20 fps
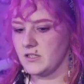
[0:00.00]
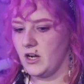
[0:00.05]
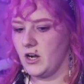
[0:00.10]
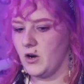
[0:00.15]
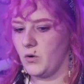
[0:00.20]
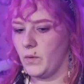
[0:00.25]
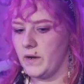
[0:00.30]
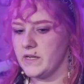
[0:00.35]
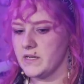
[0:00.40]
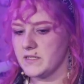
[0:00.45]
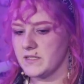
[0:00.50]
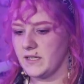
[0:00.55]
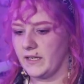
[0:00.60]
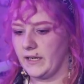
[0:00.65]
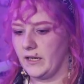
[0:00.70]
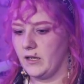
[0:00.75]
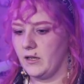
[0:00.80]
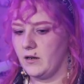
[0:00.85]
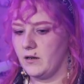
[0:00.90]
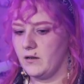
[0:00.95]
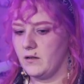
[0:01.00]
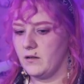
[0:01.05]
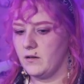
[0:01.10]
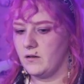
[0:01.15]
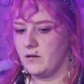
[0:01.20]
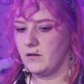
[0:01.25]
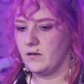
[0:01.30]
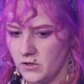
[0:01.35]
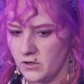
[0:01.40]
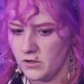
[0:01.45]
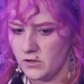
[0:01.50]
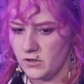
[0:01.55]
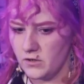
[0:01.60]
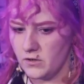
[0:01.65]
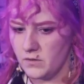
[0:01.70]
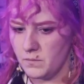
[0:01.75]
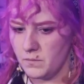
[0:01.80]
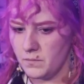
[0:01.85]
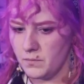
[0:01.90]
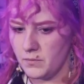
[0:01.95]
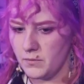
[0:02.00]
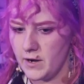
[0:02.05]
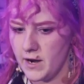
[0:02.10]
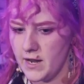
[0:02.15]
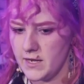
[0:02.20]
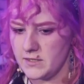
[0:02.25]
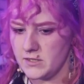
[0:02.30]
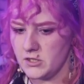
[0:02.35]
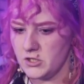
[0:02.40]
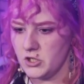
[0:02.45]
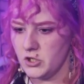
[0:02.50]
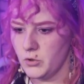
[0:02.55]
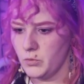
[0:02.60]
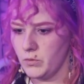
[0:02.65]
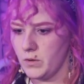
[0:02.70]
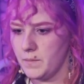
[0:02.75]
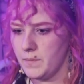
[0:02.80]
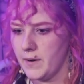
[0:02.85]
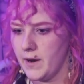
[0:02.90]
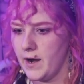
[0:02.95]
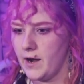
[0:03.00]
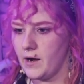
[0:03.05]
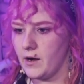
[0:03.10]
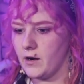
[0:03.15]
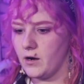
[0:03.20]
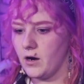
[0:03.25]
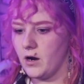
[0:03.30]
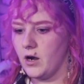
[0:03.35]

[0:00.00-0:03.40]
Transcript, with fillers: Oh, wait a second. Press to repair.